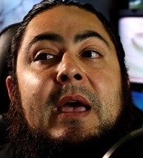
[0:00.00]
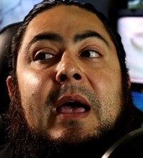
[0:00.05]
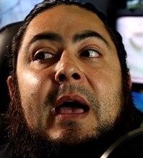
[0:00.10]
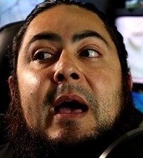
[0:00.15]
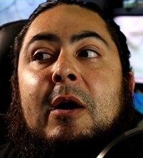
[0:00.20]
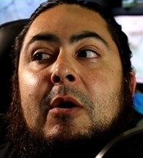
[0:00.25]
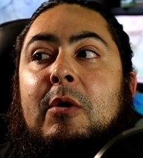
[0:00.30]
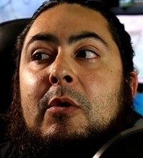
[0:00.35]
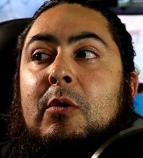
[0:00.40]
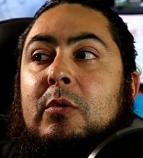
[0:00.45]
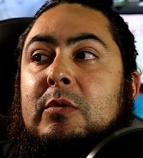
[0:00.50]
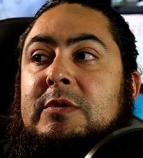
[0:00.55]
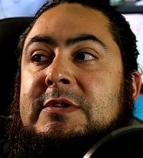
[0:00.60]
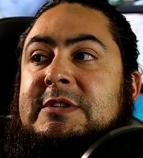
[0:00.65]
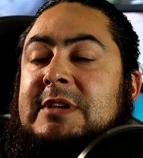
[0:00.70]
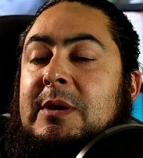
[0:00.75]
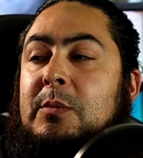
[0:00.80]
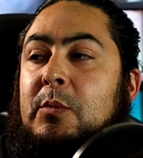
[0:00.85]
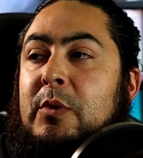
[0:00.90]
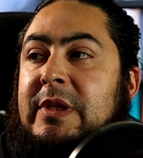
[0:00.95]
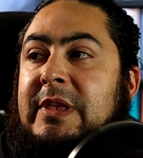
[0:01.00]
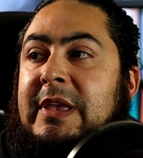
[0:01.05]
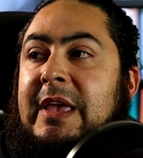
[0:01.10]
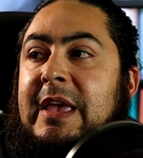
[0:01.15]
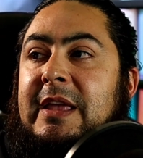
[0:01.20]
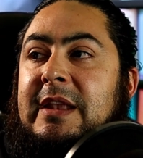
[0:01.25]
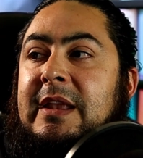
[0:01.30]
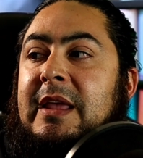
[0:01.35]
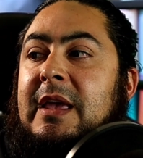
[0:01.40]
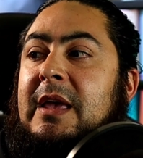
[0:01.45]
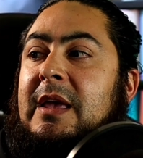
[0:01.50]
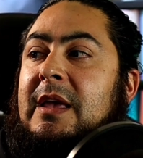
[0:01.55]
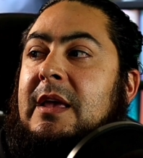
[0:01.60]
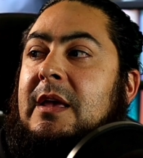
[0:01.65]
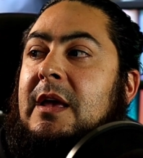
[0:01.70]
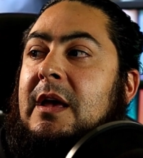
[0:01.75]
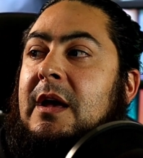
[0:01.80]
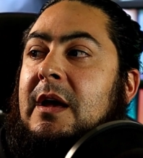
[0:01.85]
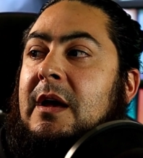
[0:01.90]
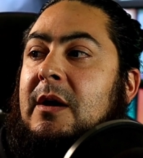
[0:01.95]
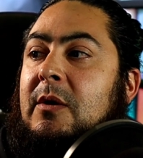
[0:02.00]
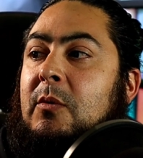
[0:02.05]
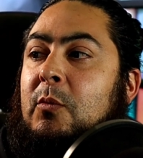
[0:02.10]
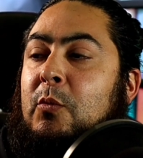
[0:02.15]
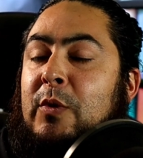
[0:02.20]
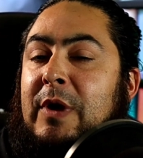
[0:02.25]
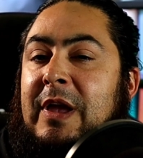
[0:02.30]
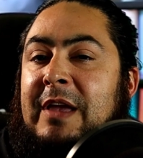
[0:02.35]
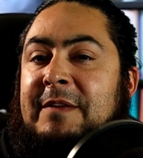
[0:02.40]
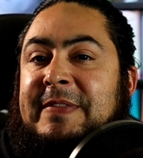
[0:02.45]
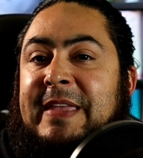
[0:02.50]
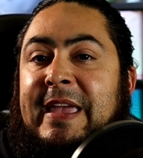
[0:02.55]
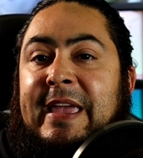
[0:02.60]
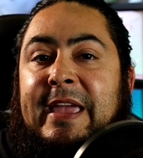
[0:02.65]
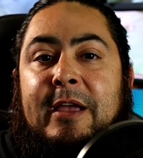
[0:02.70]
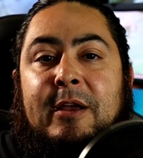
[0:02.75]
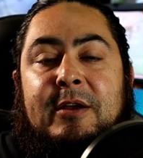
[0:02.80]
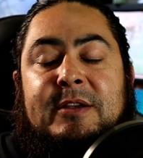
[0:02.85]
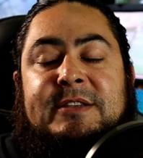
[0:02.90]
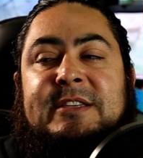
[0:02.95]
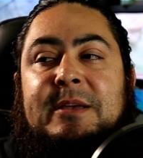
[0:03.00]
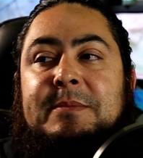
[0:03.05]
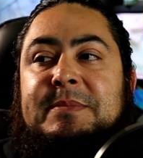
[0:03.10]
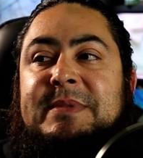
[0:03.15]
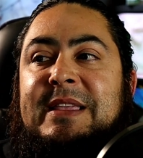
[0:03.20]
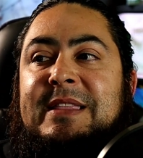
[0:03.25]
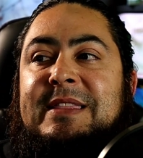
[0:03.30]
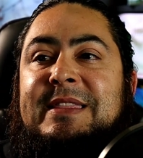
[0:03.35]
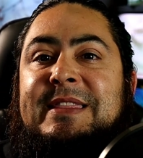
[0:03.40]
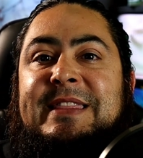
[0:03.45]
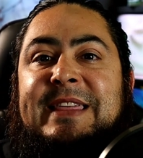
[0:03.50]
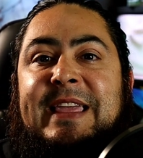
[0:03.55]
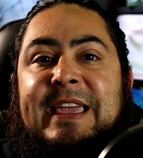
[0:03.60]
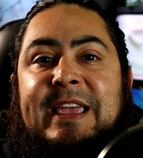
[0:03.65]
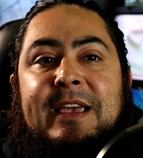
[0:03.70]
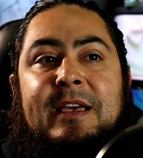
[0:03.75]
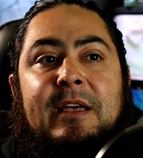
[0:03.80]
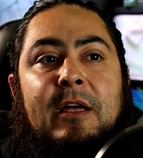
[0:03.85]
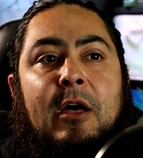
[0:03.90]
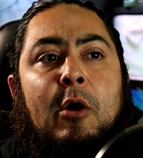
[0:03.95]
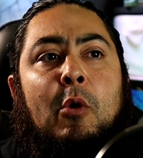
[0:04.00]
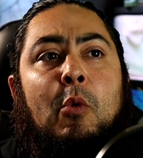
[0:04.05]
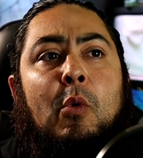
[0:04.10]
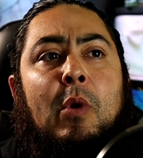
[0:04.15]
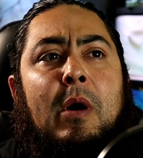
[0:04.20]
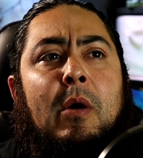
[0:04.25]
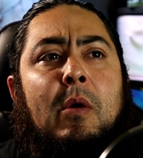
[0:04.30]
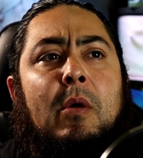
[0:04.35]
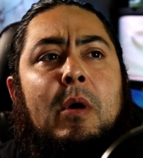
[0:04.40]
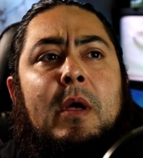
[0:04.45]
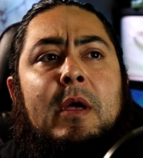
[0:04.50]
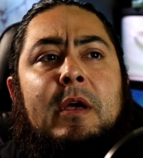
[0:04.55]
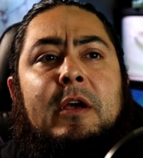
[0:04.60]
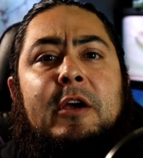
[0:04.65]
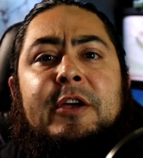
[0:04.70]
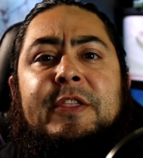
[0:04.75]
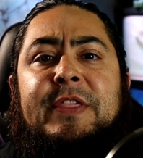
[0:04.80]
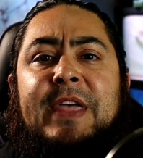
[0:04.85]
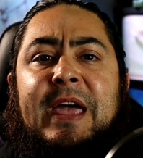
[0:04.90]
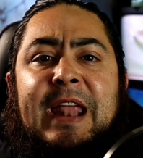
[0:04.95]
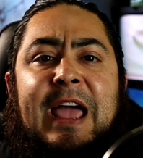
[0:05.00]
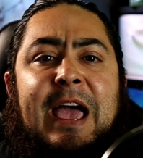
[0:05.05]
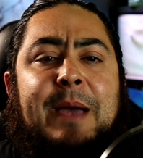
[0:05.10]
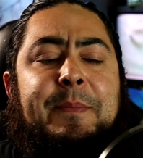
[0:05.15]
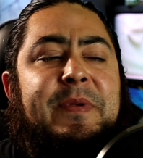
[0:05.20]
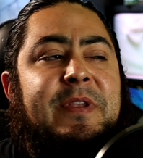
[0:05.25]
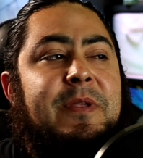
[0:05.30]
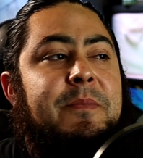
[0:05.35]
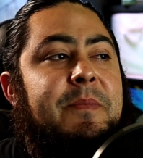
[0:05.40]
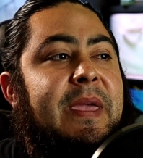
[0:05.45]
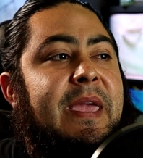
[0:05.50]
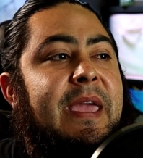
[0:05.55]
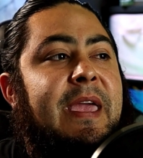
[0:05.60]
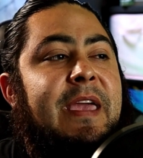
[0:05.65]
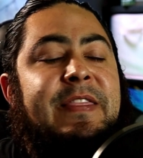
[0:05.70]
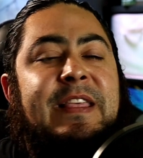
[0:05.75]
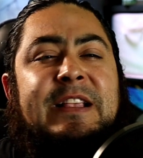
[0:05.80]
How someone can, if they hear something, think, oh, well, could that happen to me?